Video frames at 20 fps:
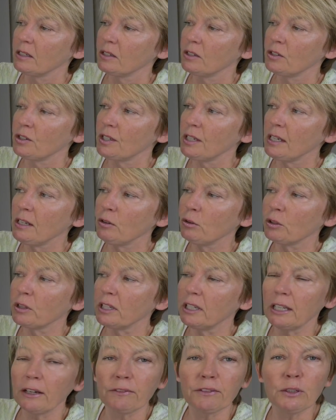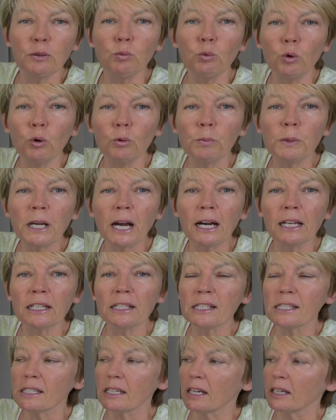See all the lovely warm
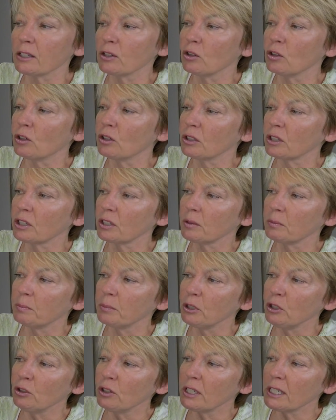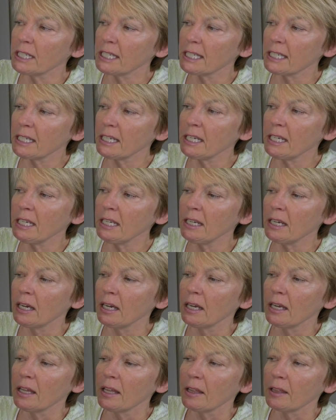colours I got, but you can see
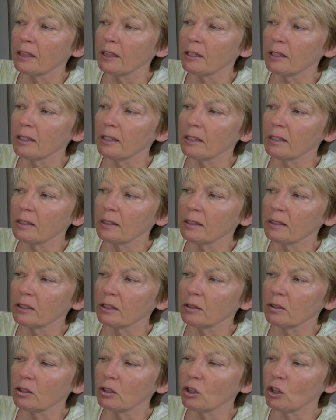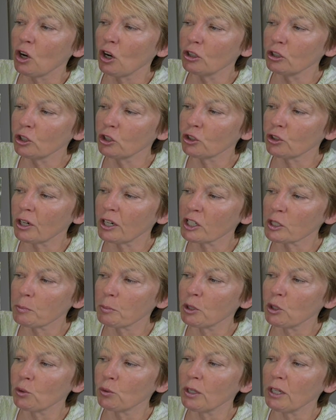the contrast
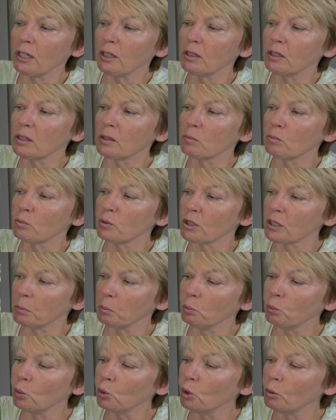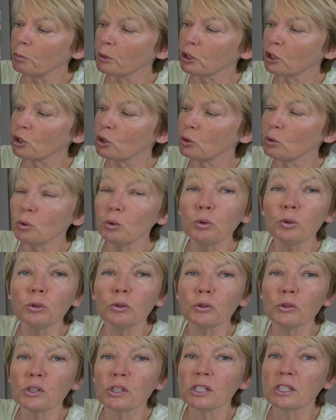between some warm and
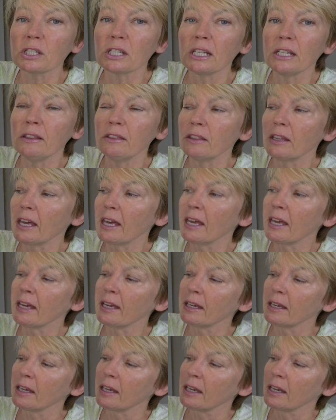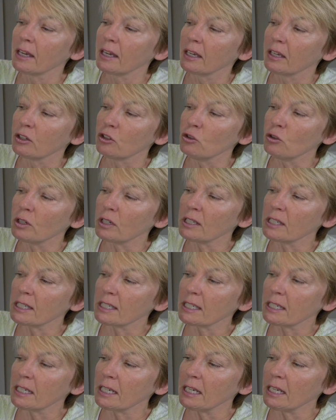cools in there. You can
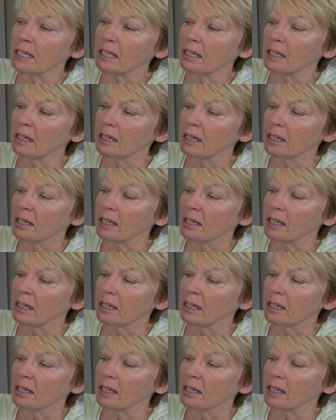see